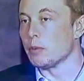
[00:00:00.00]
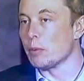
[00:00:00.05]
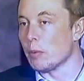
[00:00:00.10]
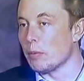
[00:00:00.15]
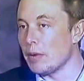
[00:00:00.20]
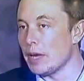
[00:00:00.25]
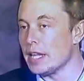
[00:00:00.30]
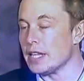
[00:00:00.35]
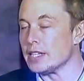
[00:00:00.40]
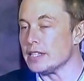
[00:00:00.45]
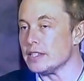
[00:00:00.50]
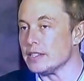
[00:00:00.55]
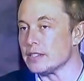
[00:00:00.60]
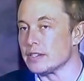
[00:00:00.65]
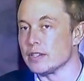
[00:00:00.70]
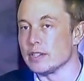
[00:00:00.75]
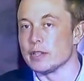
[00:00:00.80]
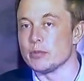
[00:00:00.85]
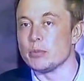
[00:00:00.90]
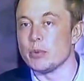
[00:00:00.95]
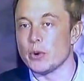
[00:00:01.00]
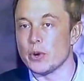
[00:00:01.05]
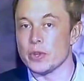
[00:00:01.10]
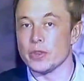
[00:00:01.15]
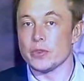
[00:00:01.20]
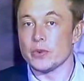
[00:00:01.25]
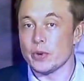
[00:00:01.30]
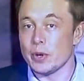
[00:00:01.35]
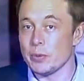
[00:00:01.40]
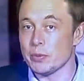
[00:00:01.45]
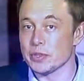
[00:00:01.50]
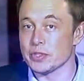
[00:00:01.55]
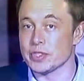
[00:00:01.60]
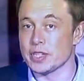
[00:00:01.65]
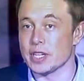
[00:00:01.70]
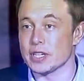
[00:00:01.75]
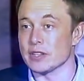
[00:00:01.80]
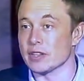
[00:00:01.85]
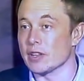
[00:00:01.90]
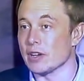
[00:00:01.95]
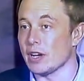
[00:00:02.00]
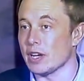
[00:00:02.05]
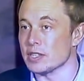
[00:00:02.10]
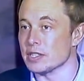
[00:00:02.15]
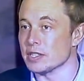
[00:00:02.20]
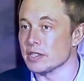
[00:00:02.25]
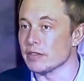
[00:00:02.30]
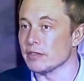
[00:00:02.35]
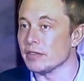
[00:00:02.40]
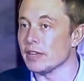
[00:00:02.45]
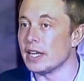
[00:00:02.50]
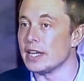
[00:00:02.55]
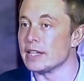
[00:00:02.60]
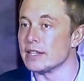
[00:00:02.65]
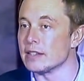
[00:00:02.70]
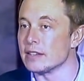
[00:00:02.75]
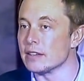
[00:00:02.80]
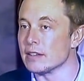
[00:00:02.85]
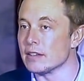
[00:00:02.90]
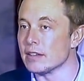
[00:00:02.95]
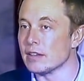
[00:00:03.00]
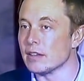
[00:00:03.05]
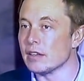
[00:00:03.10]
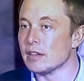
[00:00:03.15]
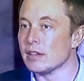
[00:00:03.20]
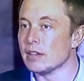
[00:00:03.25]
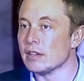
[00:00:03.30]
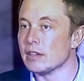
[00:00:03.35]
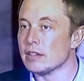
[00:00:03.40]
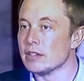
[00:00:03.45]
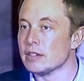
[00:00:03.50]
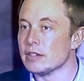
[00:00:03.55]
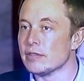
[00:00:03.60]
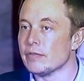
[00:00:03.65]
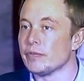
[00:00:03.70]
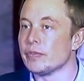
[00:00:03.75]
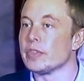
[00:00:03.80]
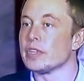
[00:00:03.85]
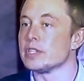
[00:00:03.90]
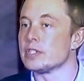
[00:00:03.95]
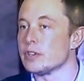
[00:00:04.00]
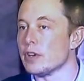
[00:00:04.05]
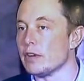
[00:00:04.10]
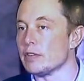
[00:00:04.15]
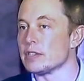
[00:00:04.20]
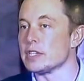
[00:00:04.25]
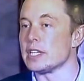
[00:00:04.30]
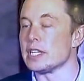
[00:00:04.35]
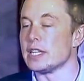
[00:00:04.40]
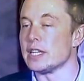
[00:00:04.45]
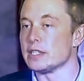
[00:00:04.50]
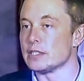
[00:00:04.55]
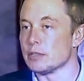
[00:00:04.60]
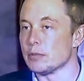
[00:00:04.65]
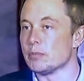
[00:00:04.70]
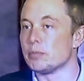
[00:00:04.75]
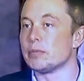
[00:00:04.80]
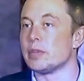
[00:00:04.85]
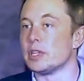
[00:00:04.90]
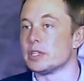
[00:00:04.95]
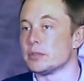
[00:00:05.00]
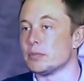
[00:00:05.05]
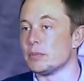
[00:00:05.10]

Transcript: is donating $10 million to several research projects to make sure